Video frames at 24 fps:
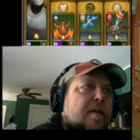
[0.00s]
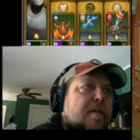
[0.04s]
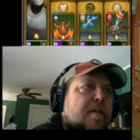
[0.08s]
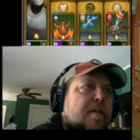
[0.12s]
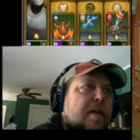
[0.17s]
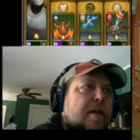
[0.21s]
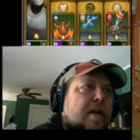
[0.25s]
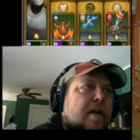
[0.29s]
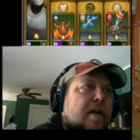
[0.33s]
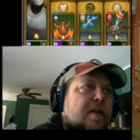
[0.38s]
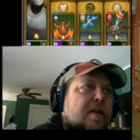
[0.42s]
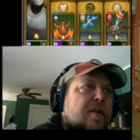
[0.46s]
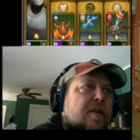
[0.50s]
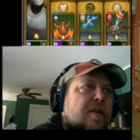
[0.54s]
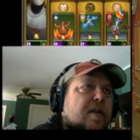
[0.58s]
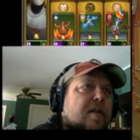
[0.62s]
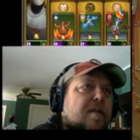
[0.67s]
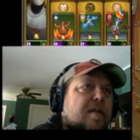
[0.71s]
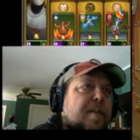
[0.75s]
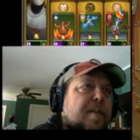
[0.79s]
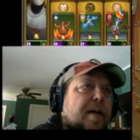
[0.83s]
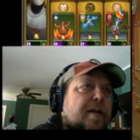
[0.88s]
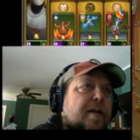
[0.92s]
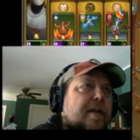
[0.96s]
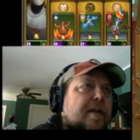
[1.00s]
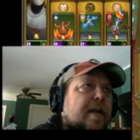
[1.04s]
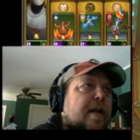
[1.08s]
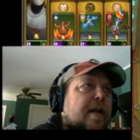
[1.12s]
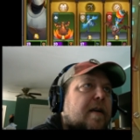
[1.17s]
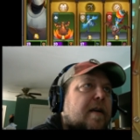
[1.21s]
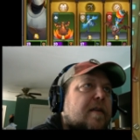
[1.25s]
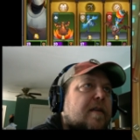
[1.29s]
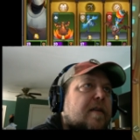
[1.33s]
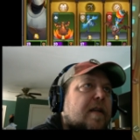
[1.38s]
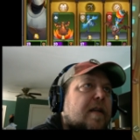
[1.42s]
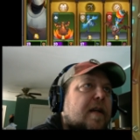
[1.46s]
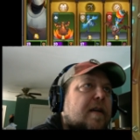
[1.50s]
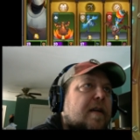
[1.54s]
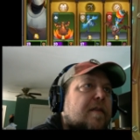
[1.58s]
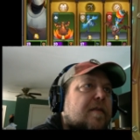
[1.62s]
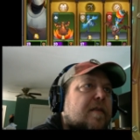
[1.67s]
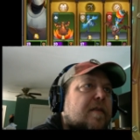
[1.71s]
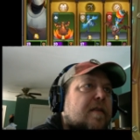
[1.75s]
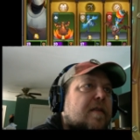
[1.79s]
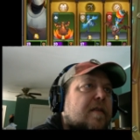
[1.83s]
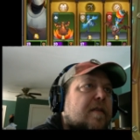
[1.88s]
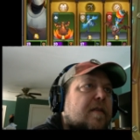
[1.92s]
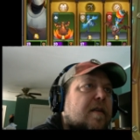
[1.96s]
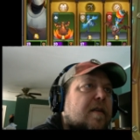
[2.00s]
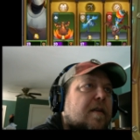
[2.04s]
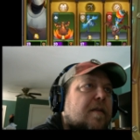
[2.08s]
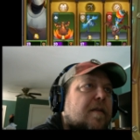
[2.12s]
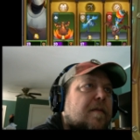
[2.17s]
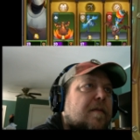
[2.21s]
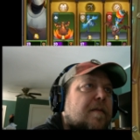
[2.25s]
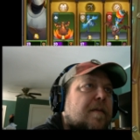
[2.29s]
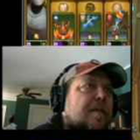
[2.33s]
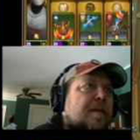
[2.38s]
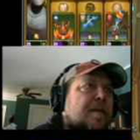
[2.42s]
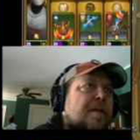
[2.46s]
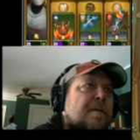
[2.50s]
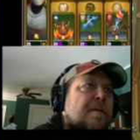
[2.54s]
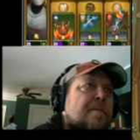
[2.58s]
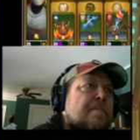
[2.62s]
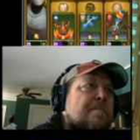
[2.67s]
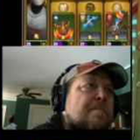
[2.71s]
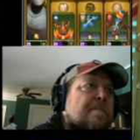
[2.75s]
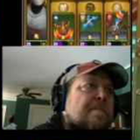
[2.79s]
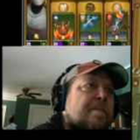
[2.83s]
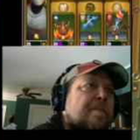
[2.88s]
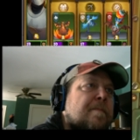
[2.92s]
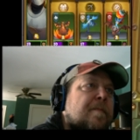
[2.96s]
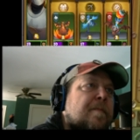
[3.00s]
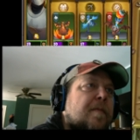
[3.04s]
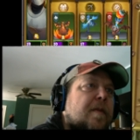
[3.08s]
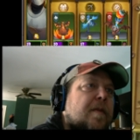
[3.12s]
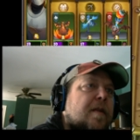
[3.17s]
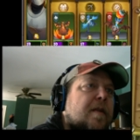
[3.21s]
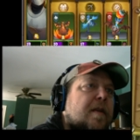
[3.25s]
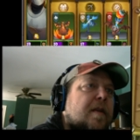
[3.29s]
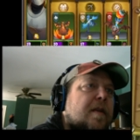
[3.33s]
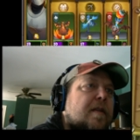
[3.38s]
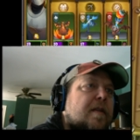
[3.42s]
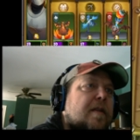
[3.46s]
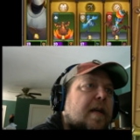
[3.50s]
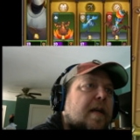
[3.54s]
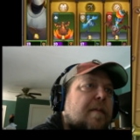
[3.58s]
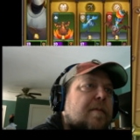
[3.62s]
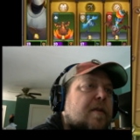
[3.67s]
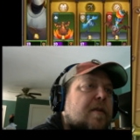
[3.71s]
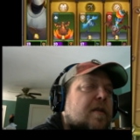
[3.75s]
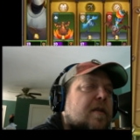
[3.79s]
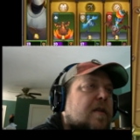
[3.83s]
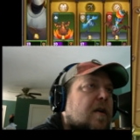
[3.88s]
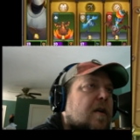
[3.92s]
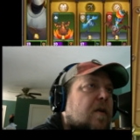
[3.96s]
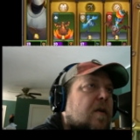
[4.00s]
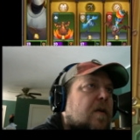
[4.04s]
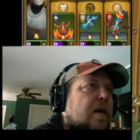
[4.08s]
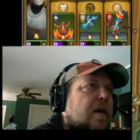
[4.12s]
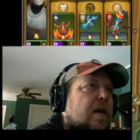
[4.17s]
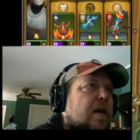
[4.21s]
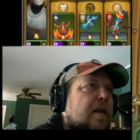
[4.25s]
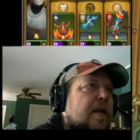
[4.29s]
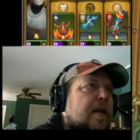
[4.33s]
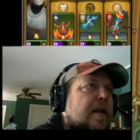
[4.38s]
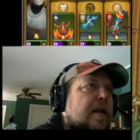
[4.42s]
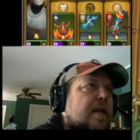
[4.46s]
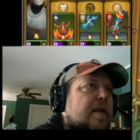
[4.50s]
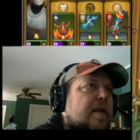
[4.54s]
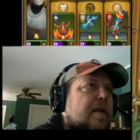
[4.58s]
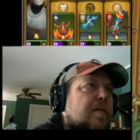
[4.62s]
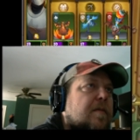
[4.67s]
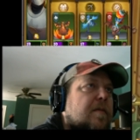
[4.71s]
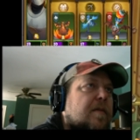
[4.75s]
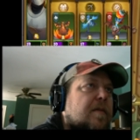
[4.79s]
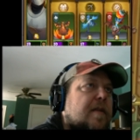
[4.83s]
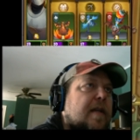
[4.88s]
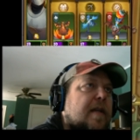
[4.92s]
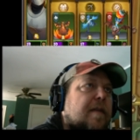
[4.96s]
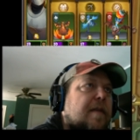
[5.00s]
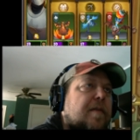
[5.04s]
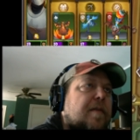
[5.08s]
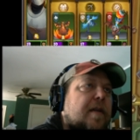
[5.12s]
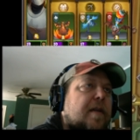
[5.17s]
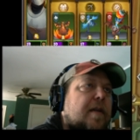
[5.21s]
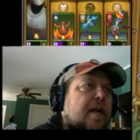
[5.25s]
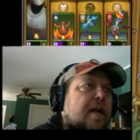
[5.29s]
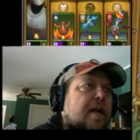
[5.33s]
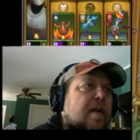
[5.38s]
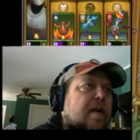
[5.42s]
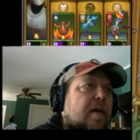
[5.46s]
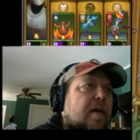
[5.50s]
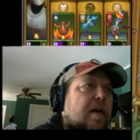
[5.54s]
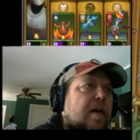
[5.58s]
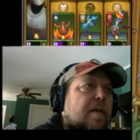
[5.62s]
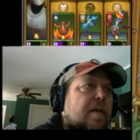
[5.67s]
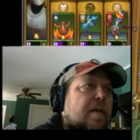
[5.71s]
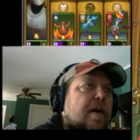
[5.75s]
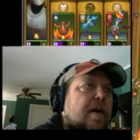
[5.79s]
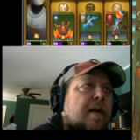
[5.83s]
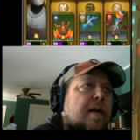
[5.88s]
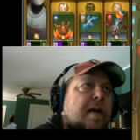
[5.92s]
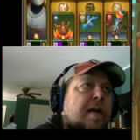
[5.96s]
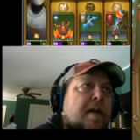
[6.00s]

are just about dead ourselves. So time to just go all in. This was definitely not a great run.